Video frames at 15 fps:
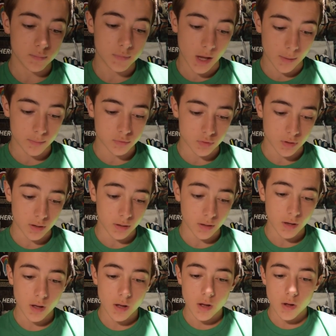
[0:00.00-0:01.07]
top string
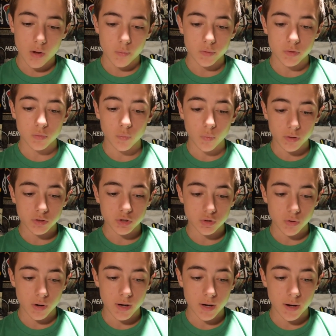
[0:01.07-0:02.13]
with one
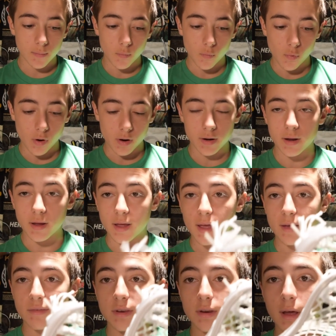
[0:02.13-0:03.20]
straight and one
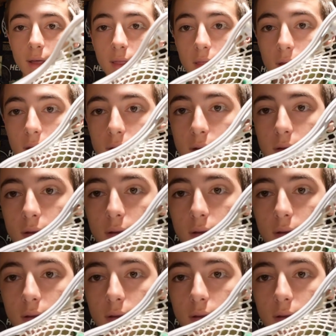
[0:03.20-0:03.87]
heavy nylon.